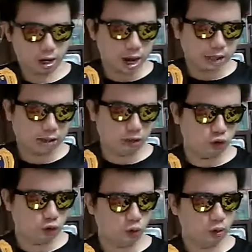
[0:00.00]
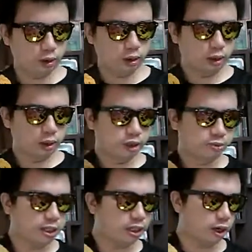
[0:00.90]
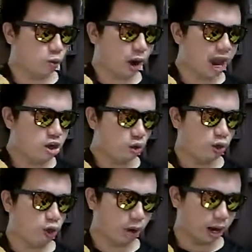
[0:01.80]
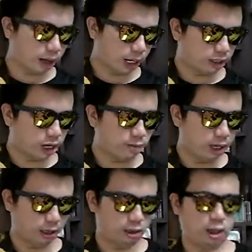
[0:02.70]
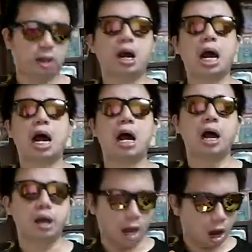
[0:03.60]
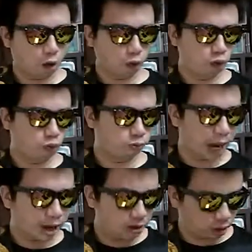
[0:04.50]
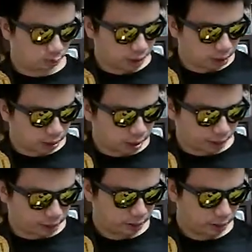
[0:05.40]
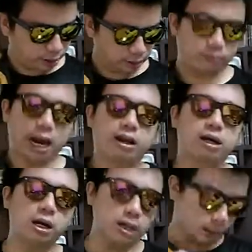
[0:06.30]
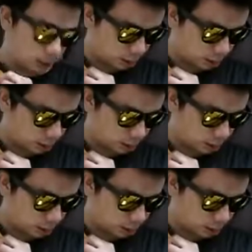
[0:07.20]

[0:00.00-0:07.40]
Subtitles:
S U spacing Y U Q A N asking me, Kurt, how to buy your merchandise? My colleague